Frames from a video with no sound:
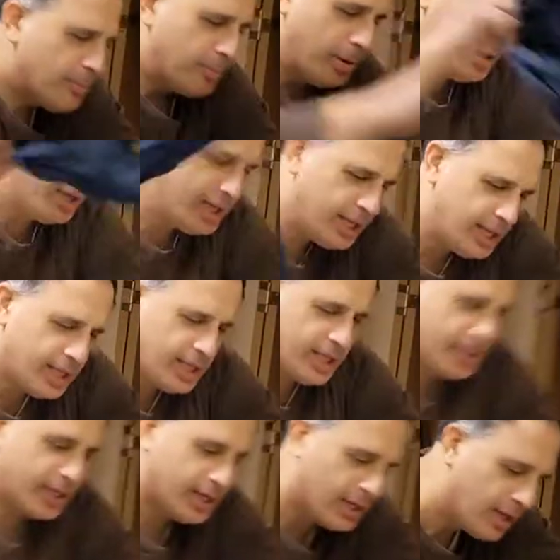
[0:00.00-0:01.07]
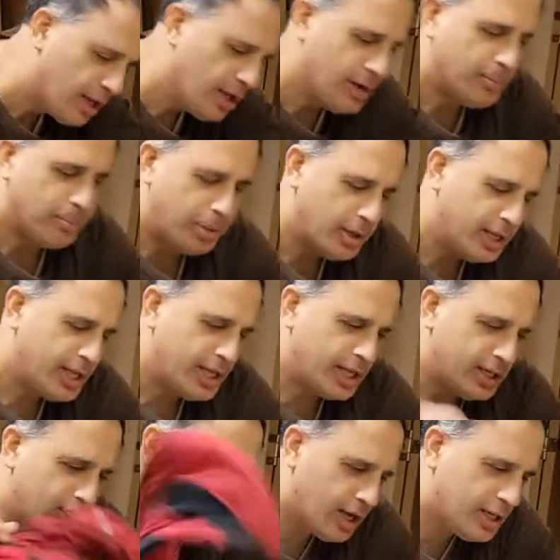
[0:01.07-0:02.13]
put in, put in
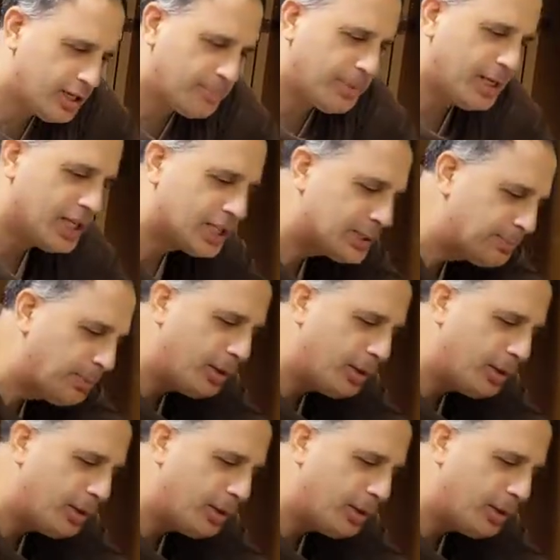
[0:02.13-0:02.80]
underpants,